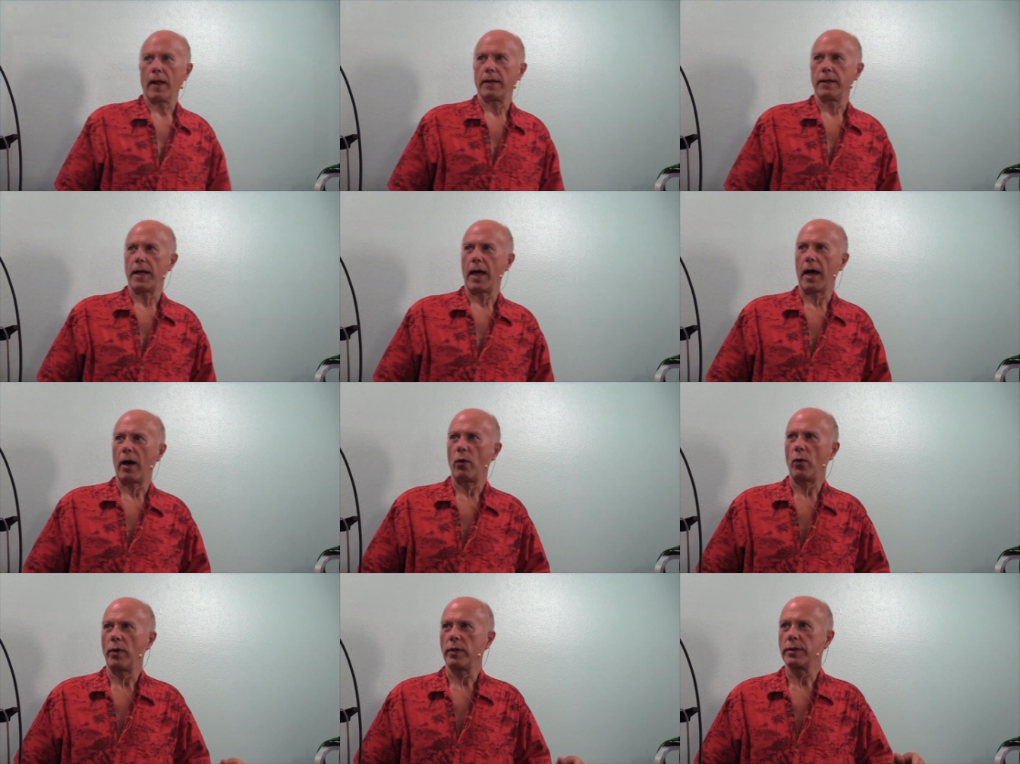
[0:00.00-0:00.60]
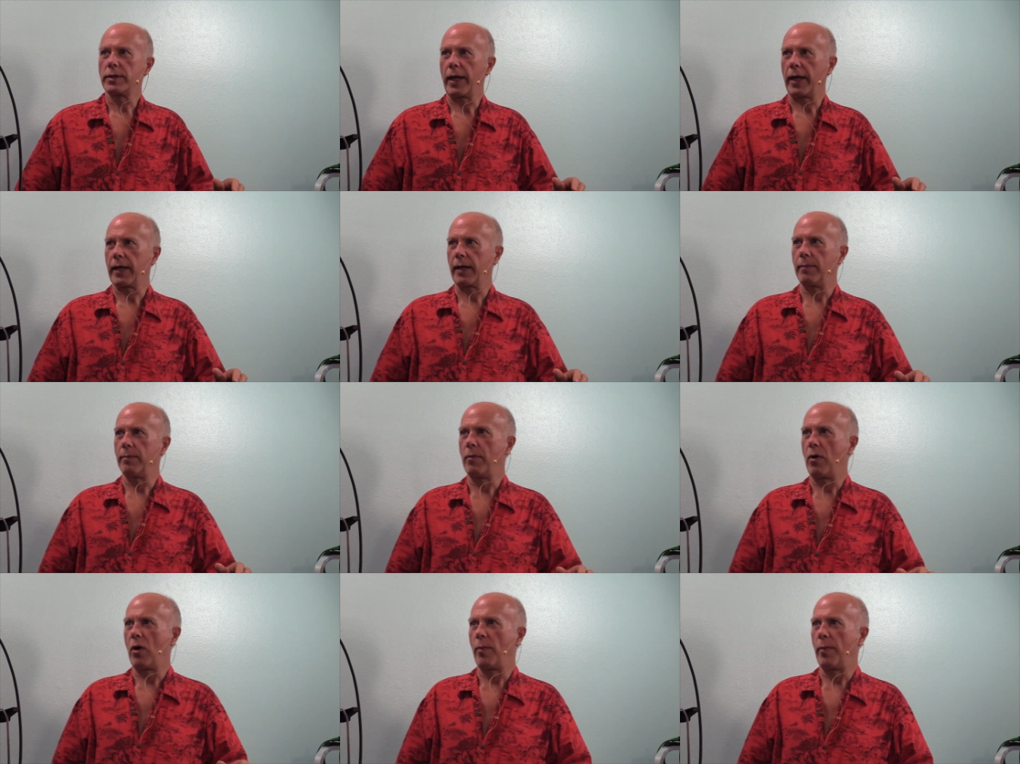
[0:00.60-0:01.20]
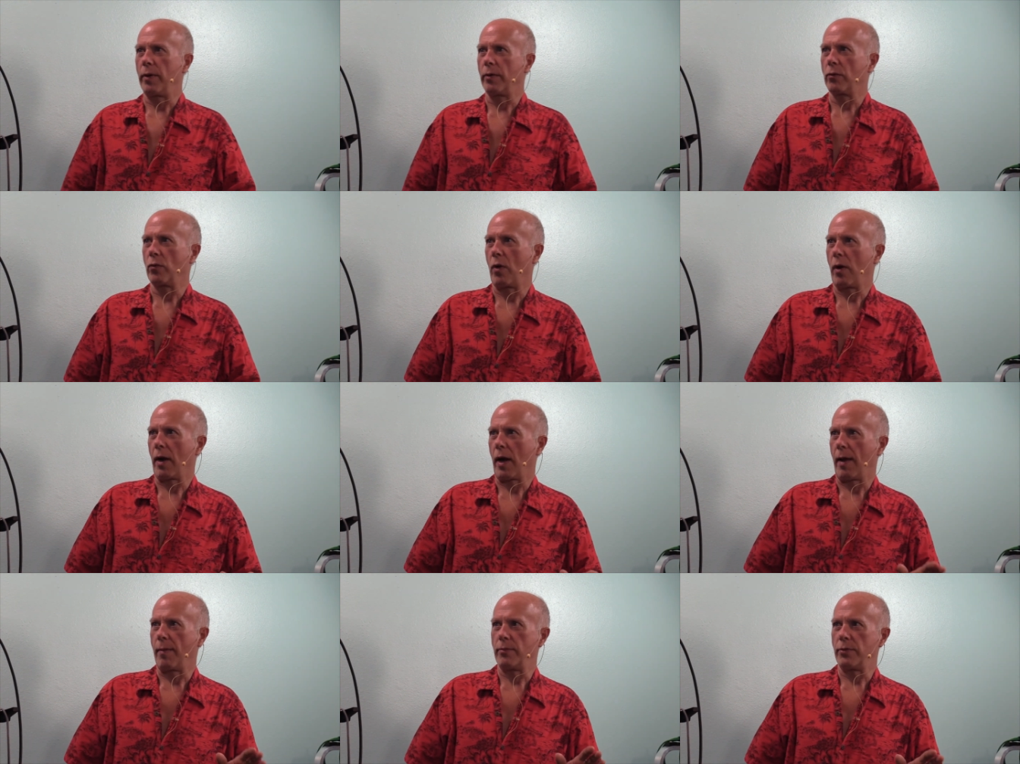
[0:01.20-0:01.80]
Now I will take a moment
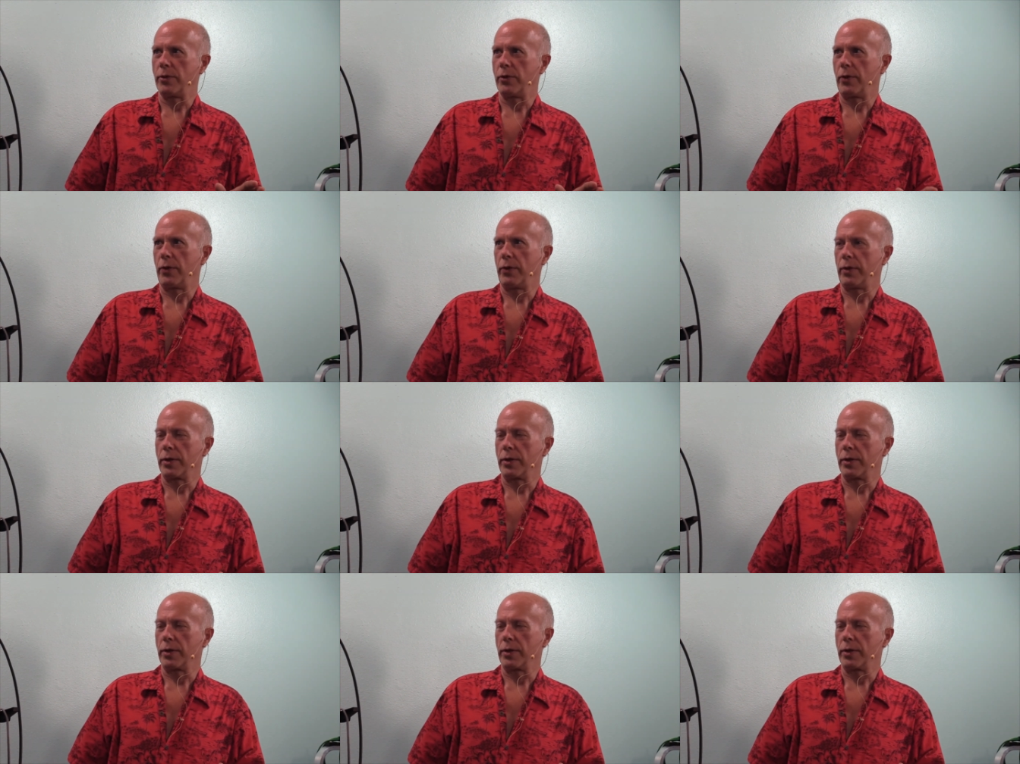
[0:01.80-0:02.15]
while I'm doing